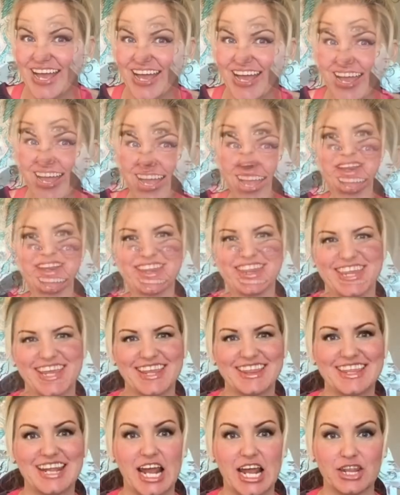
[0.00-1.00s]
One
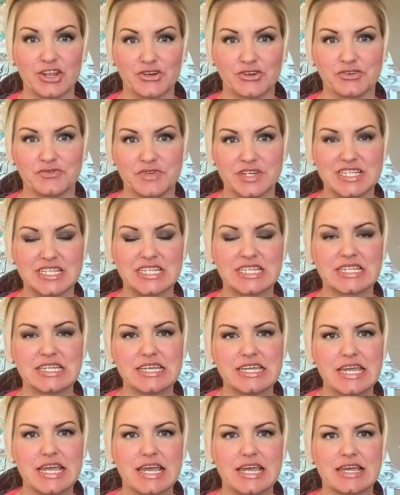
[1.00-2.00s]
thing that I learned
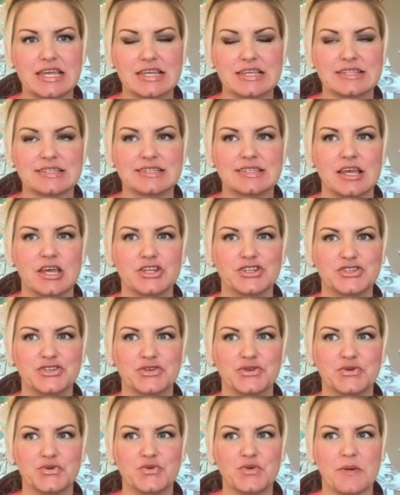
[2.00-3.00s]
recently is
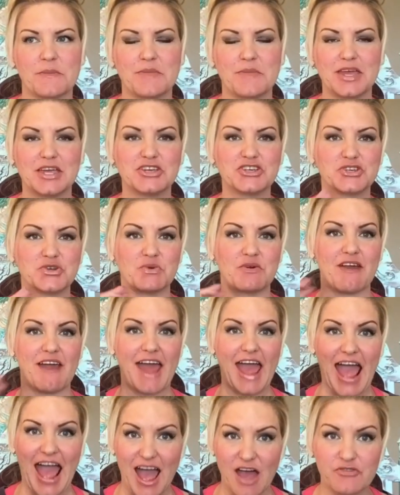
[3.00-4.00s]
to make
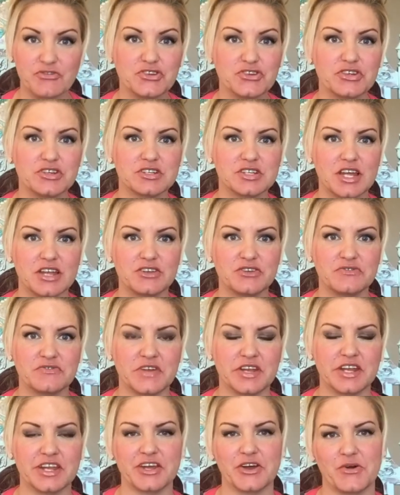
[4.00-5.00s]
sure after you're done your
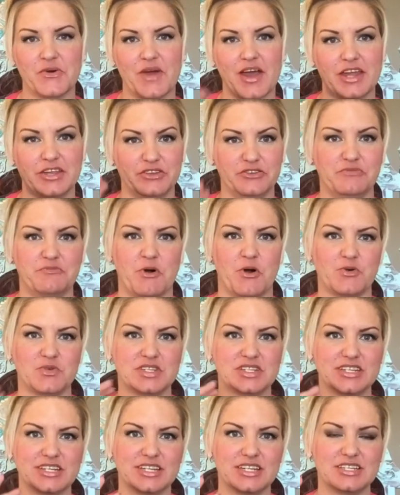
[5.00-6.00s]
video and you've
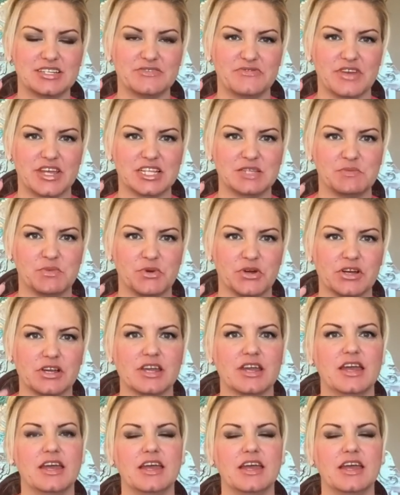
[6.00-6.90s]
posted it to Facebook,